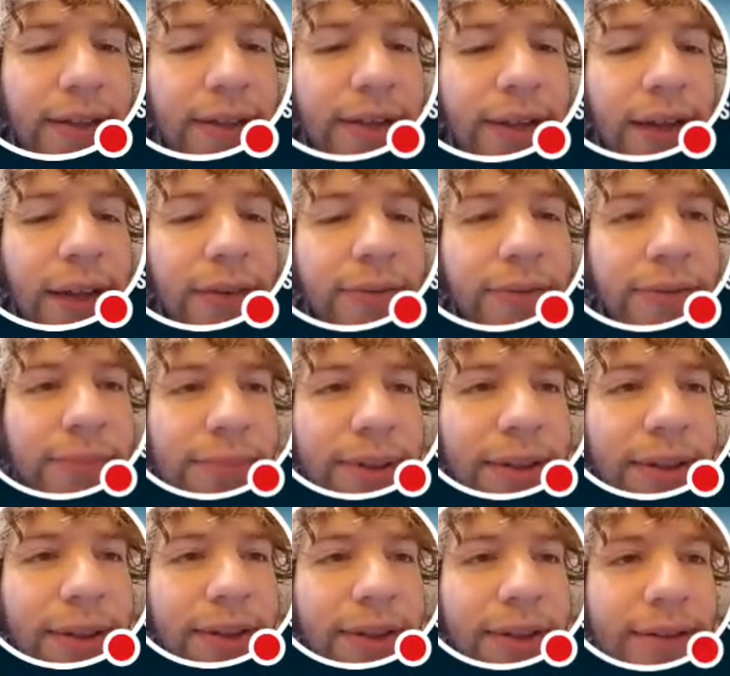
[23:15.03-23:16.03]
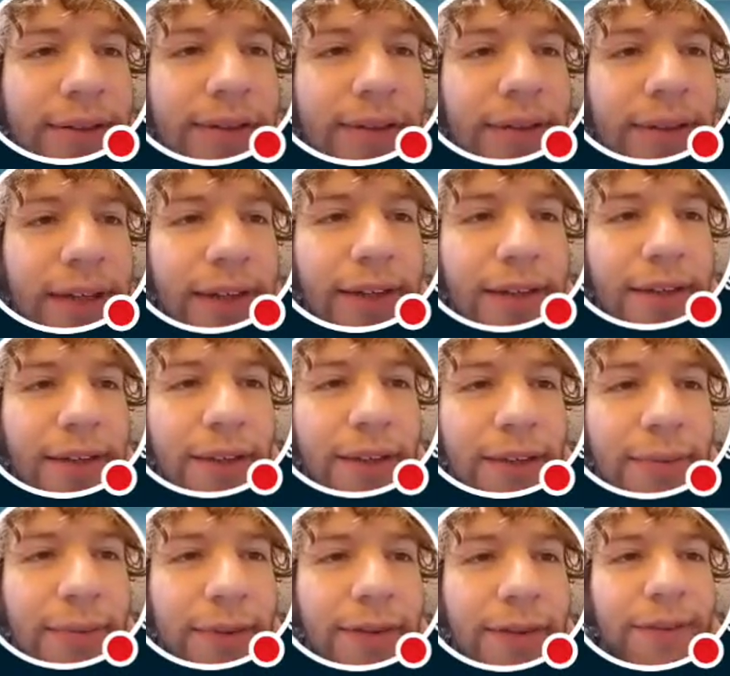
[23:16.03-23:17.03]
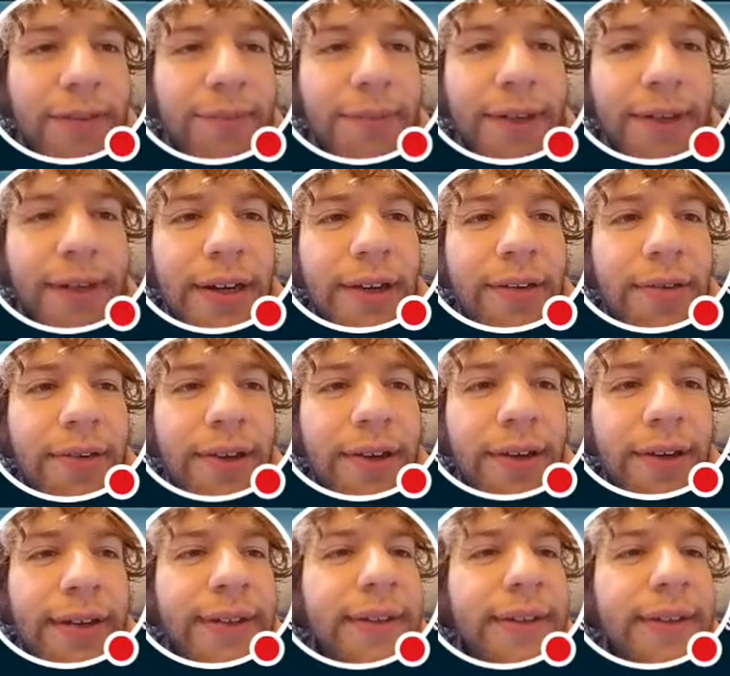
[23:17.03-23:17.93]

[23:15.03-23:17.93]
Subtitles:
have a beard, I think that's because of my artwork.